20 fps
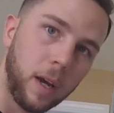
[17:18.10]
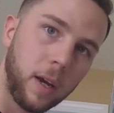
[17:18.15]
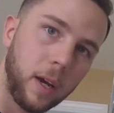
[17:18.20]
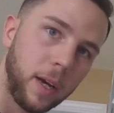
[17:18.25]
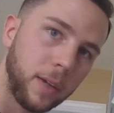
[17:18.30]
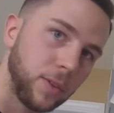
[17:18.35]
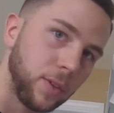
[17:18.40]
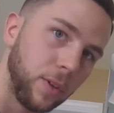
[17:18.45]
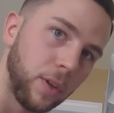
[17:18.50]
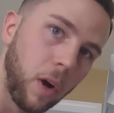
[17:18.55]

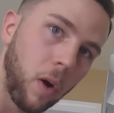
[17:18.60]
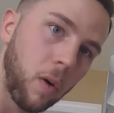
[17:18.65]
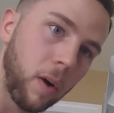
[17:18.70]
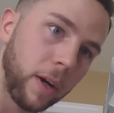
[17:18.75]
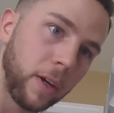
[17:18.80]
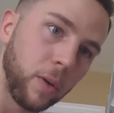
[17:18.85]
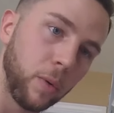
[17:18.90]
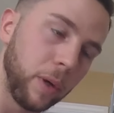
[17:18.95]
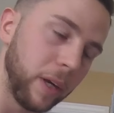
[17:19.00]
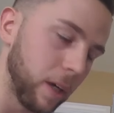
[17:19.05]
As you know, I
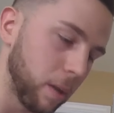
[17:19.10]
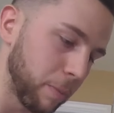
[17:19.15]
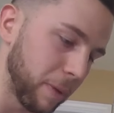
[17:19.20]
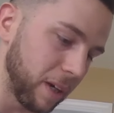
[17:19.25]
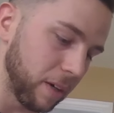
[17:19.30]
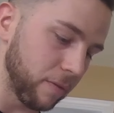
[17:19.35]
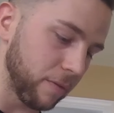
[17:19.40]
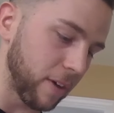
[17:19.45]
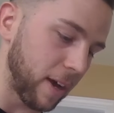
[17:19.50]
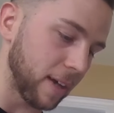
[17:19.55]
do
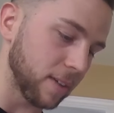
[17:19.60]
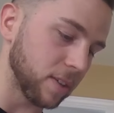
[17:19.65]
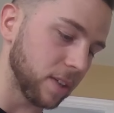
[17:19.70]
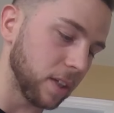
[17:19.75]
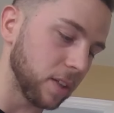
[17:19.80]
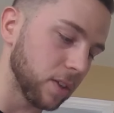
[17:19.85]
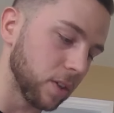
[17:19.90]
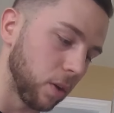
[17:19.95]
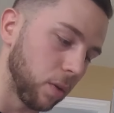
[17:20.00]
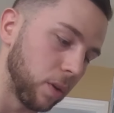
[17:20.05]
intermittent
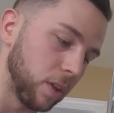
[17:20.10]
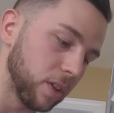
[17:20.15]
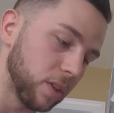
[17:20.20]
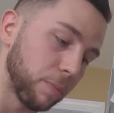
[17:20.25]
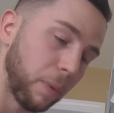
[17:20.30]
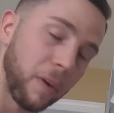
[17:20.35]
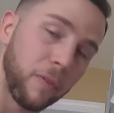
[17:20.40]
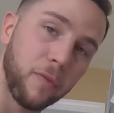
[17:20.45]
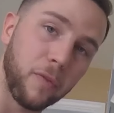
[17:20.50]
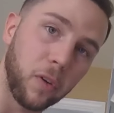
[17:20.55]
fasting, so this is
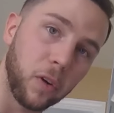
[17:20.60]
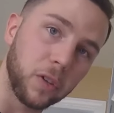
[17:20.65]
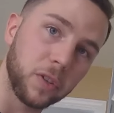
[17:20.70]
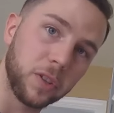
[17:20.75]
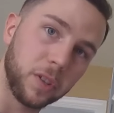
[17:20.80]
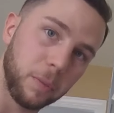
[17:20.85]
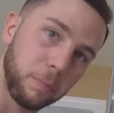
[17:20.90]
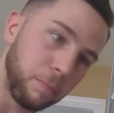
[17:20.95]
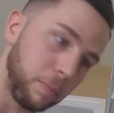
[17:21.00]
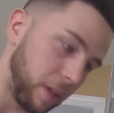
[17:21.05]
my
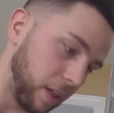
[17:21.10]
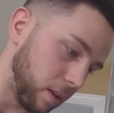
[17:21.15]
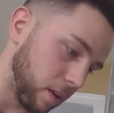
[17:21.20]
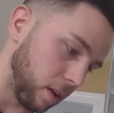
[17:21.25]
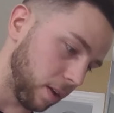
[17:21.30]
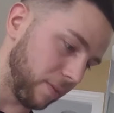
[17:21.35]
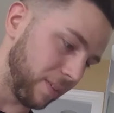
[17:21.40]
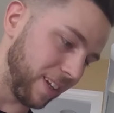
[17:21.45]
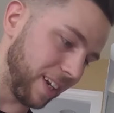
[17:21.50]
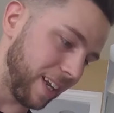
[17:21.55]
first meal
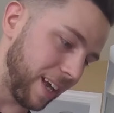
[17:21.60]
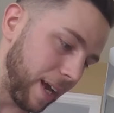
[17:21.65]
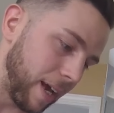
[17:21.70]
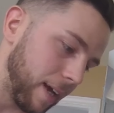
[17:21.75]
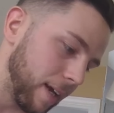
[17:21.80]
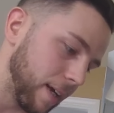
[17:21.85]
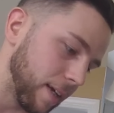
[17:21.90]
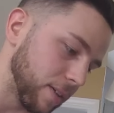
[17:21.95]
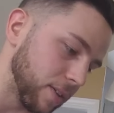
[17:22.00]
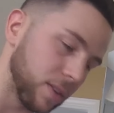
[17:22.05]
of the
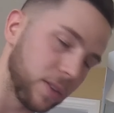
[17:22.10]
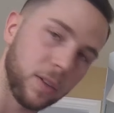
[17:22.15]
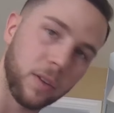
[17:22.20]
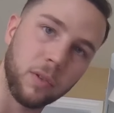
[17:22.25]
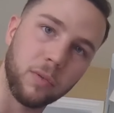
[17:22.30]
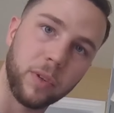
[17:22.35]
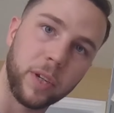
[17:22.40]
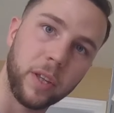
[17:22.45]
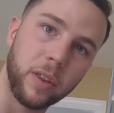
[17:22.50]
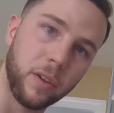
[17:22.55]
day. It's
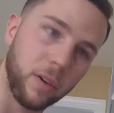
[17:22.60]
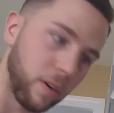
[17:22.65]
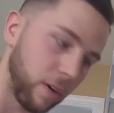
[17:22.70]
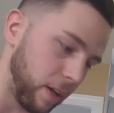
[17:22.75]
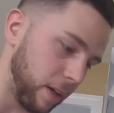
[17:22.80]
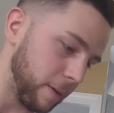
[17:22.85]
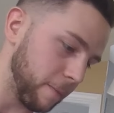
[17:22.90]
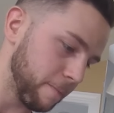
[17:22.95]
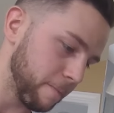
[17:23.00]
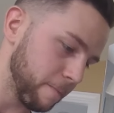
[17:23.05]
3:30.